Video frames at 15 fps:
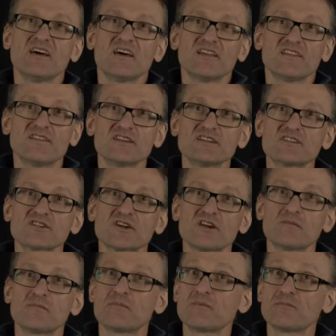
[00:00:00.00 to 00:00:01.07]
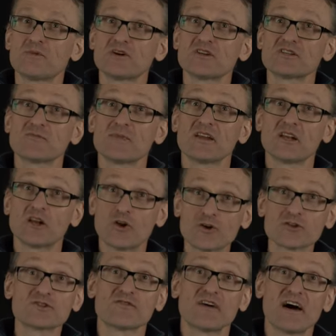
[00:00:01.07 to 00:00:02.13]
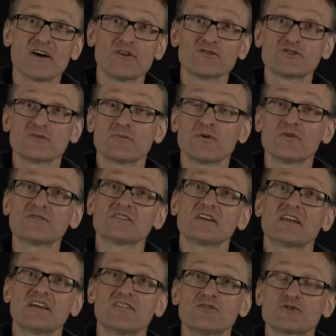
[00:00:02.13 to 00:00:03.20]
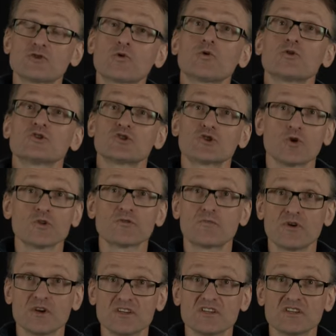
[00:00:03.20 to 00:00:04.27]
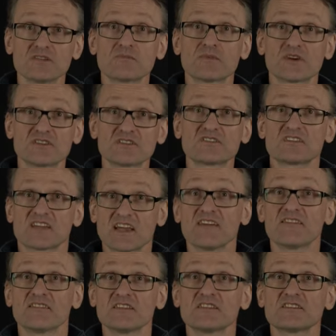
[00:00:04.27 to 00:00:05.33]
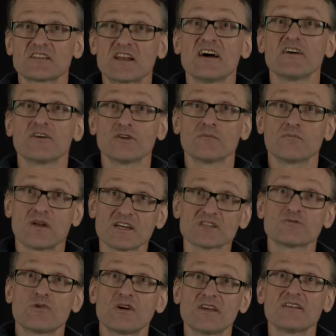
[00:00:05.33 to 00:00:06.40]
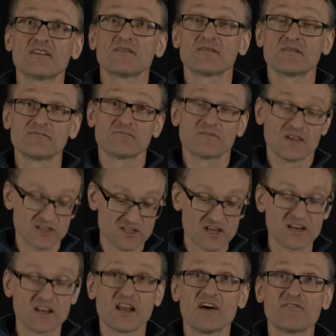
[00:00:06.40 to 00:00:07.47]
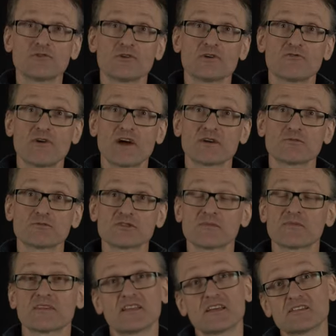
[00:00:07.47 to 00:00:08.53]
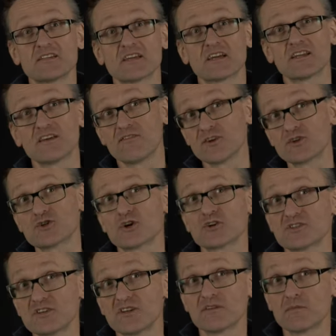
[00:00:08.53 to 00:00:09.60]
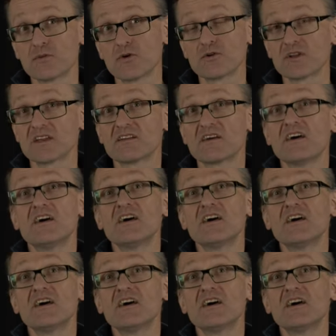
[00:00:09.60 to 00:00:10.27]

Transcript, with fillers: This is going to participate in lots of hydrogen bonds and even so-called salt bridges because, again, this is an ion, plus one it's going to love to interact with something that's negatively charged in the protein.